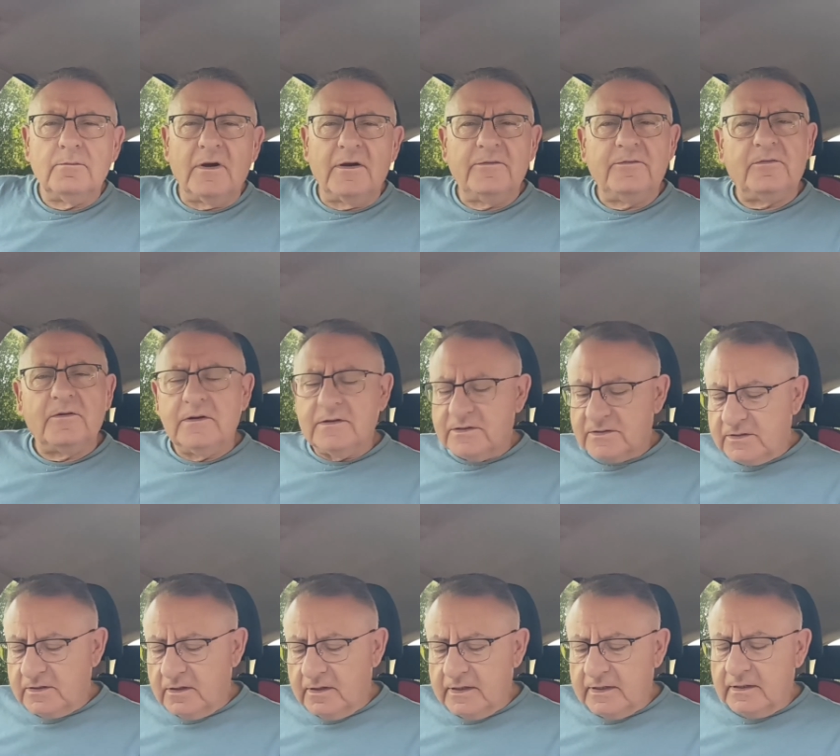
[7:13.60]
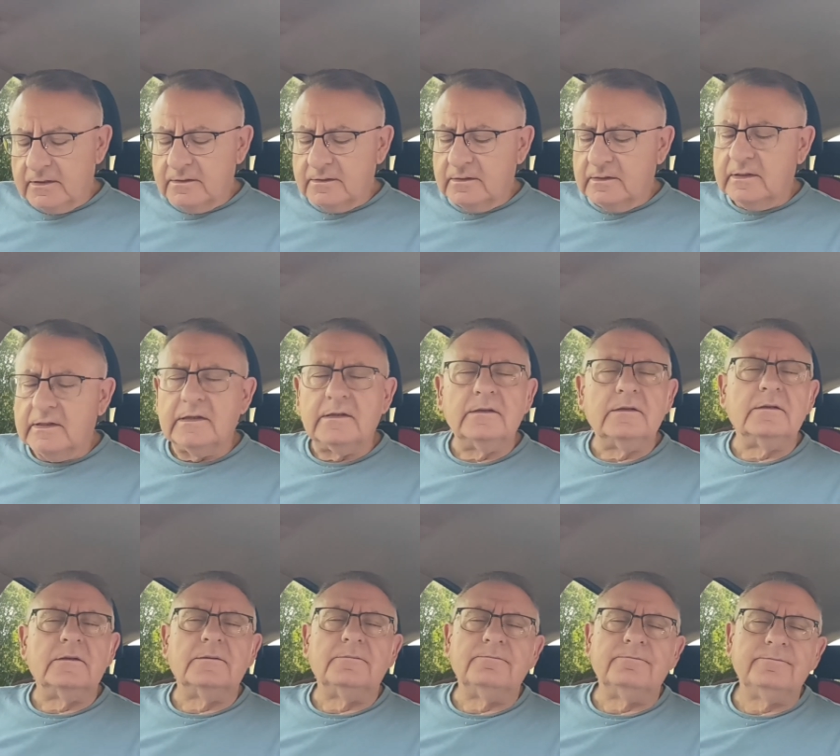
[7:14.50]
My friend is lying in,
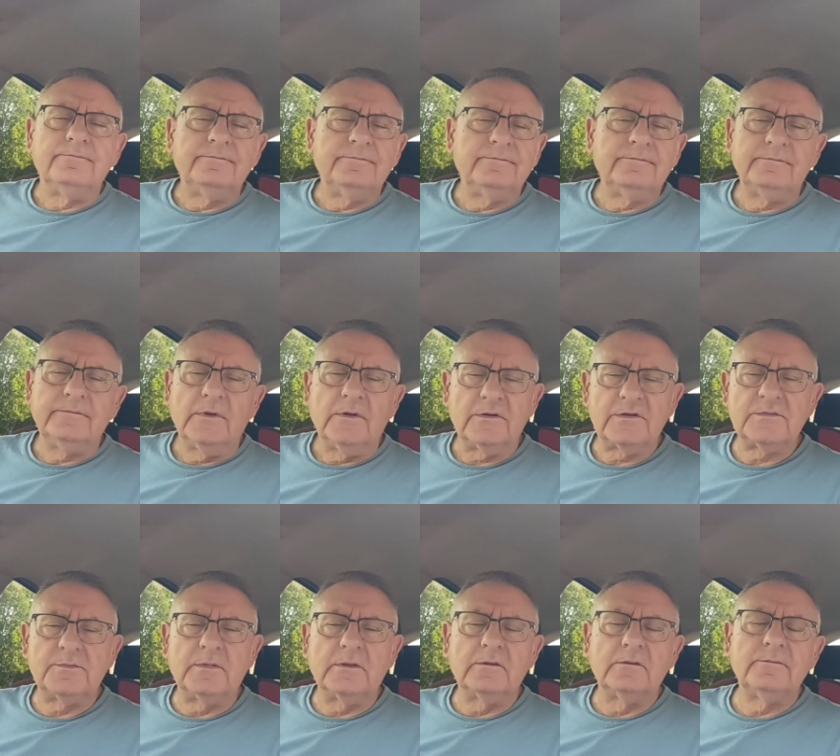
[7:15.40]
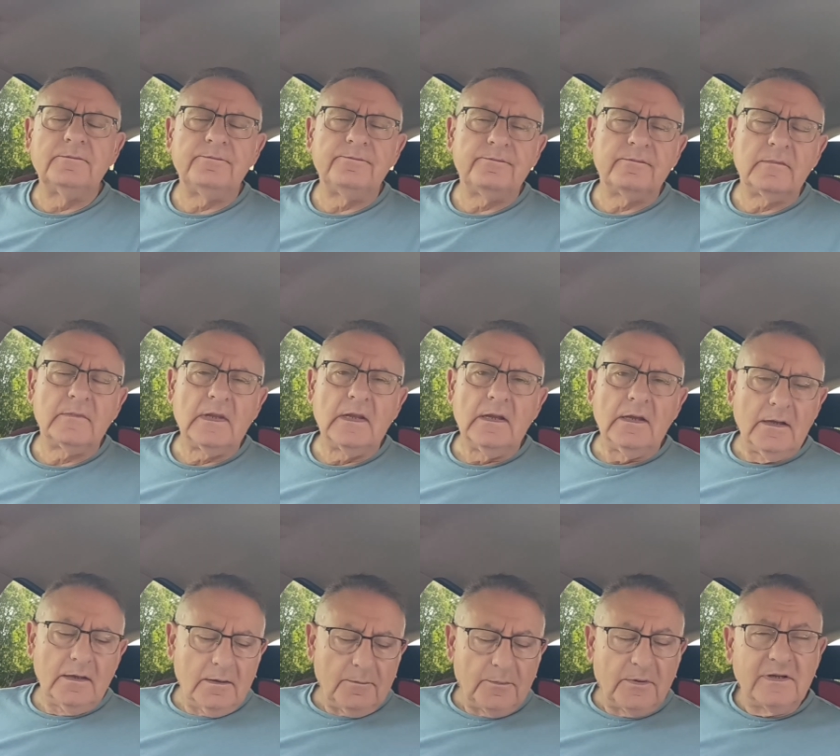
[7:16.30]
in um, hospital,
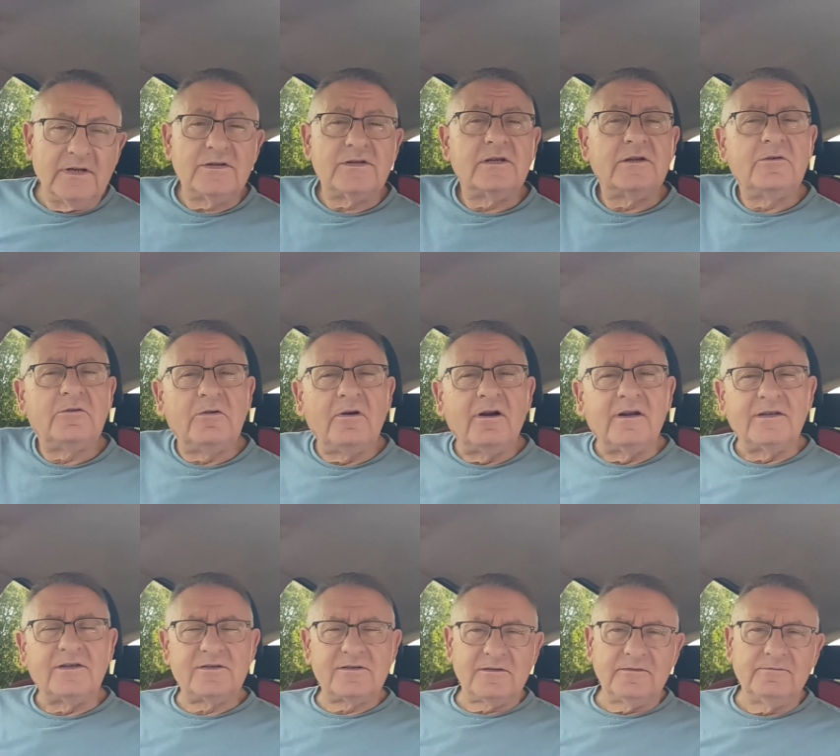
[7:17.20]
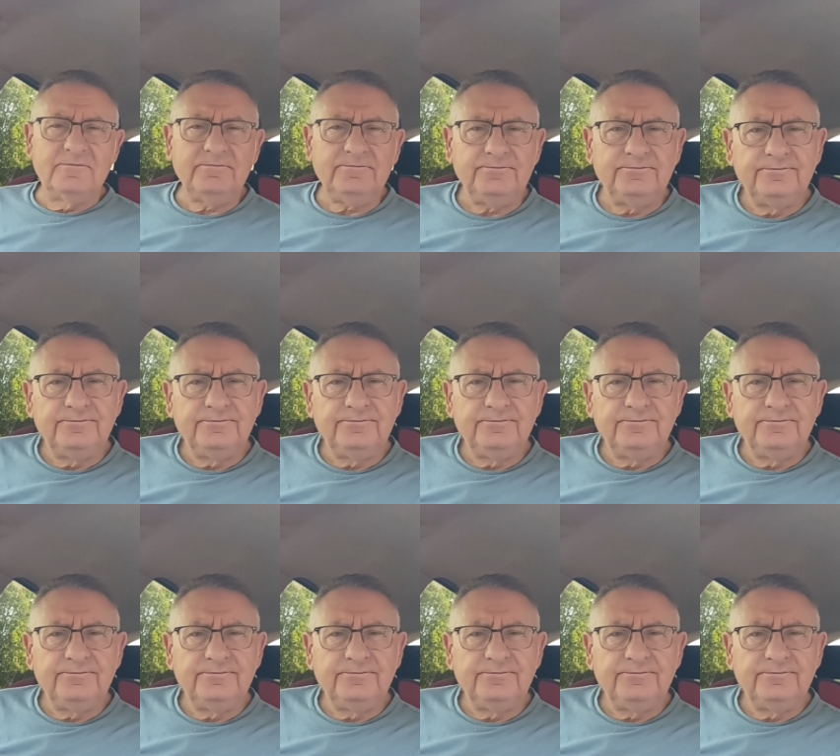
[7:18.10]
but he's in Christ.